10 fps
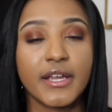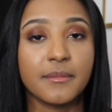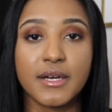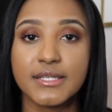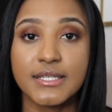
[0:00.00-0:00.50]

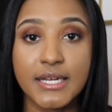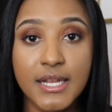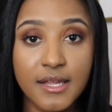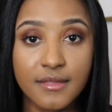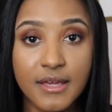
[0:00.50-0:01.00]
not seeing
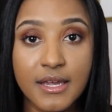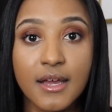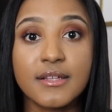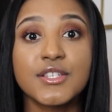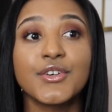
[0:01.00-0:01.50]
anything
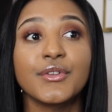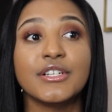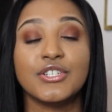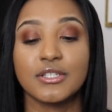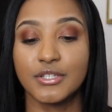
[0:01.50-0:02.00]
until it
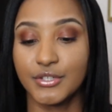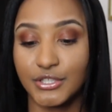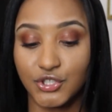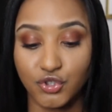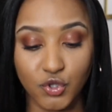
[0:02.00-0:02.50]
just
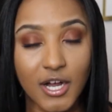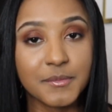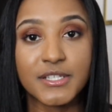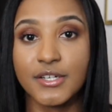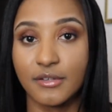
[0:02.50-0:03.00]
literally
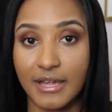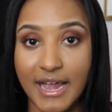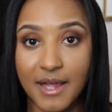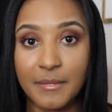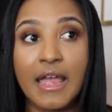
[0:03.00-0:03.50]
drops in your
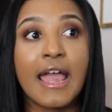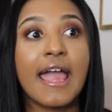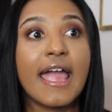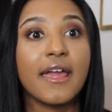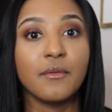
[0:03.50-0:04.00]
lap.
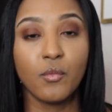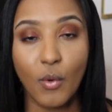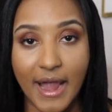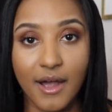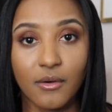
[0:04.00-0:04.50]
And
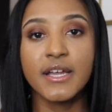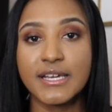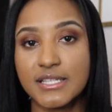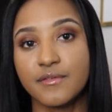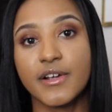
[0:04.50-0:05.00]
wow,
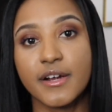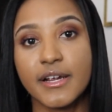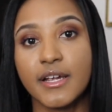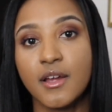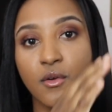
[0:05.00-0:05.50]
it's a
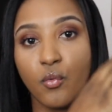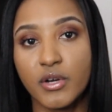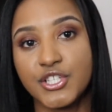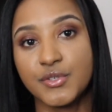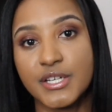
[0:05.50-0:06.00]
very,
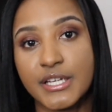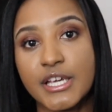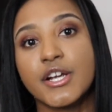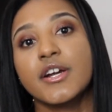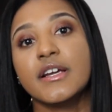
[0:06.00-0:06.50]
what you did
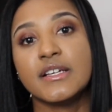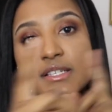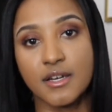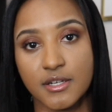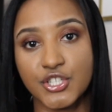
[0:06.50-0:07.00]
here is
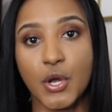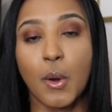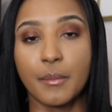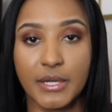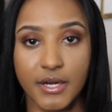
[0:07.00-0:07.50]
gonna show
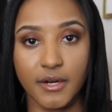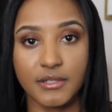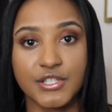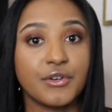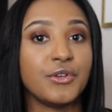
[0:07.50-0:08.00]
up here.
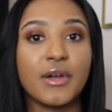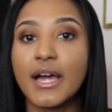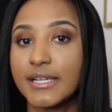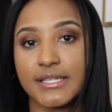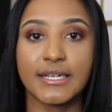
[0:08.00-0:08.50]
So you
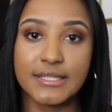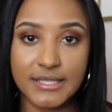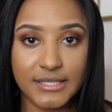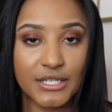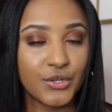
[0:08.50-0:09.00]
gotta stay
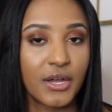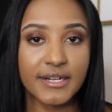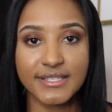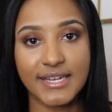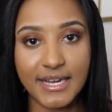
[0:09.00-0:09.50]
consistent, you
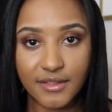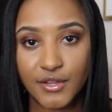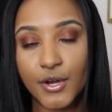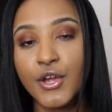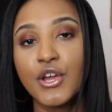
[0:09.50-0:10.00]
gotta stay in
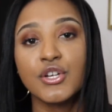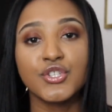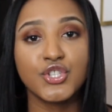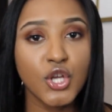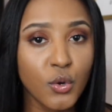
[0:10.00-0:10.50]
there.
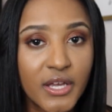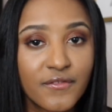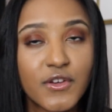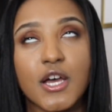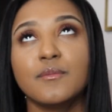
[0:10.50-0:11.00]
Don't
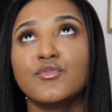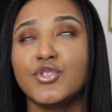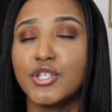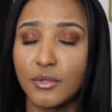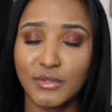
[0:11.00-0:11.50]
give
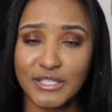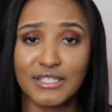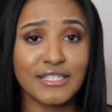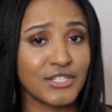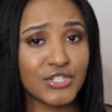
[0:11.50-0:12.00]
up, don't
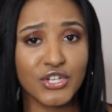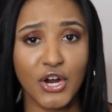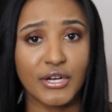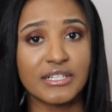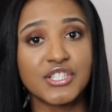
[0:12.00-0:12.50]
get
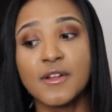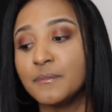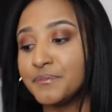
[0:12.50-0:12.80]
discouraged,